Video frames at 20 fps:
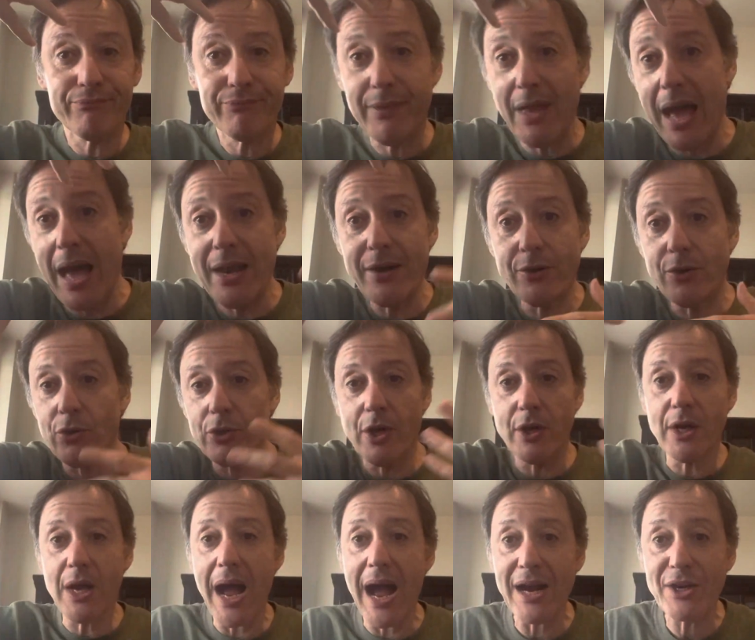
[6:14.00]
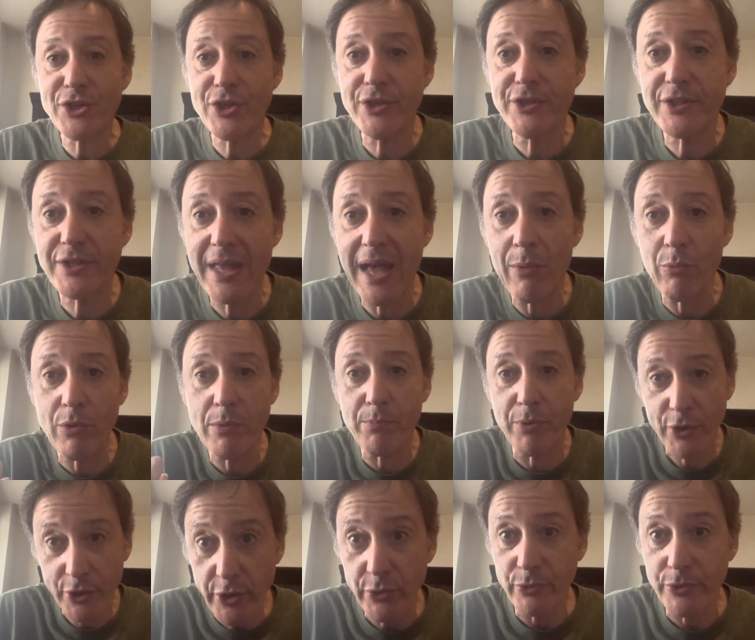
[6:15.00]
I don't know, concoctions that would
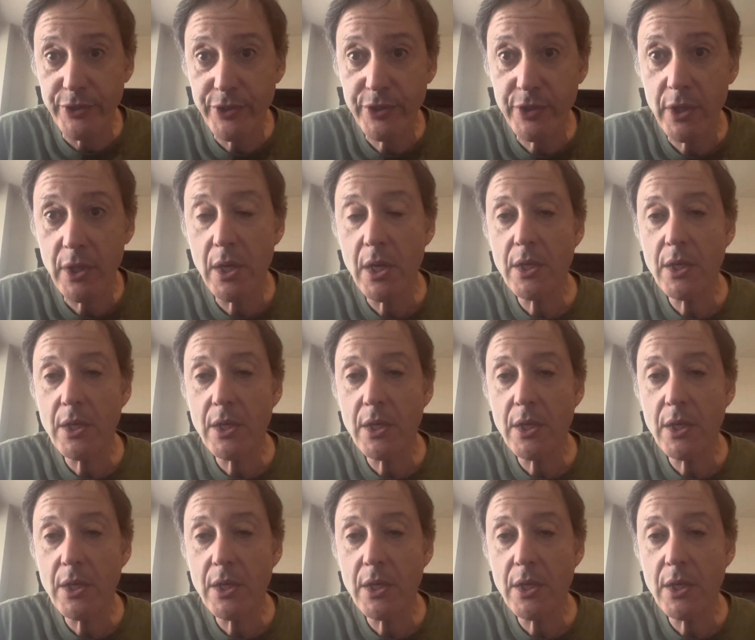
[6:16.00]
produce.